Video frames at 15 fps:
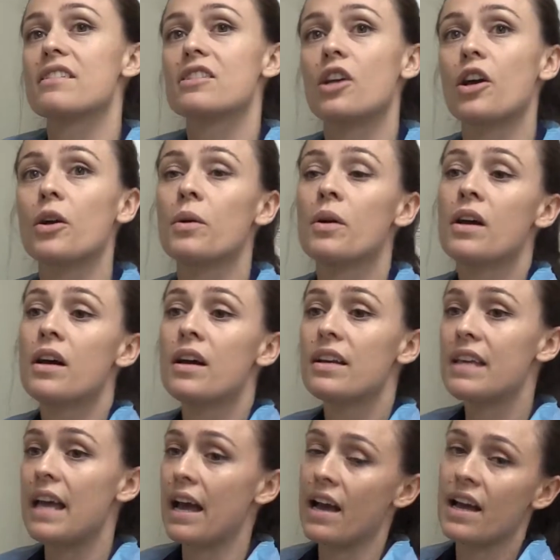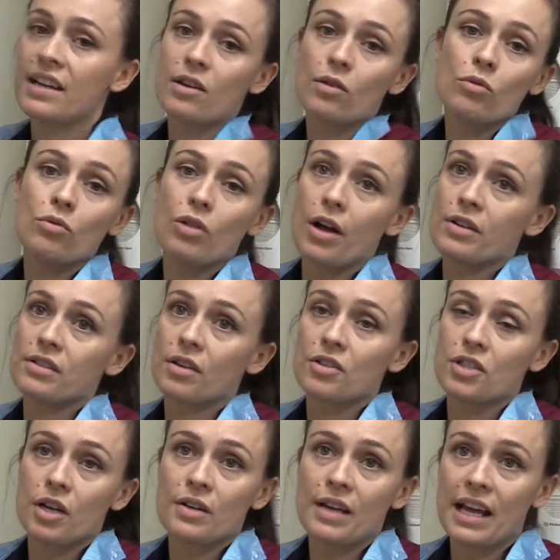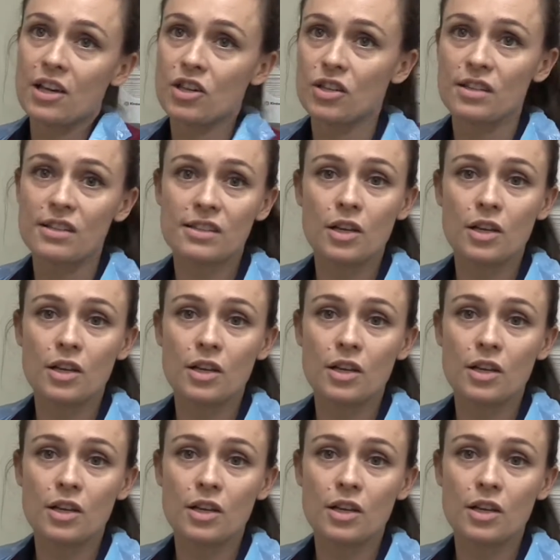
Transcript: So yeah, and it all goes on donations,